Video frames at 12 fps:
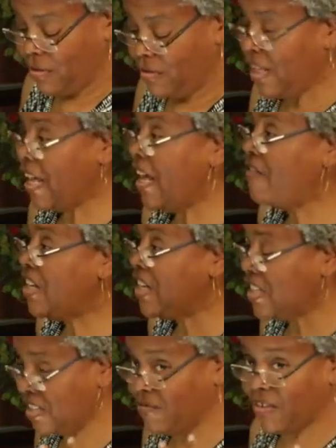the
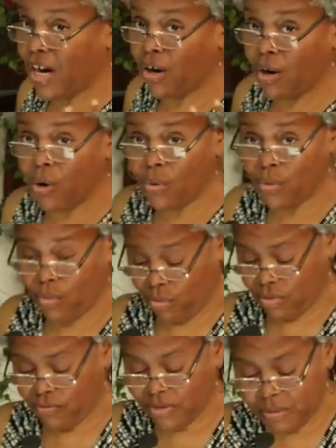heaviness of our
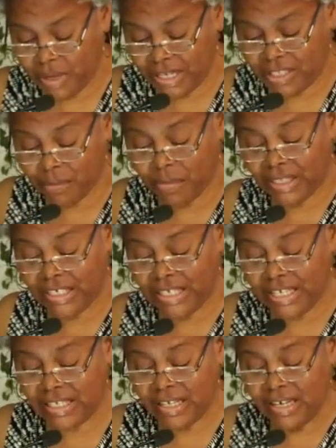own
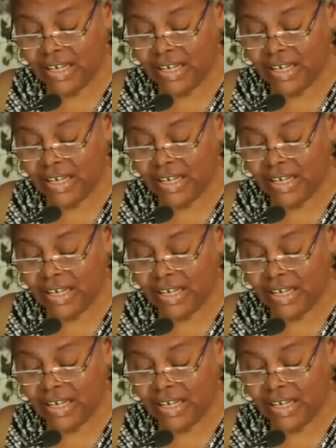responsibilities,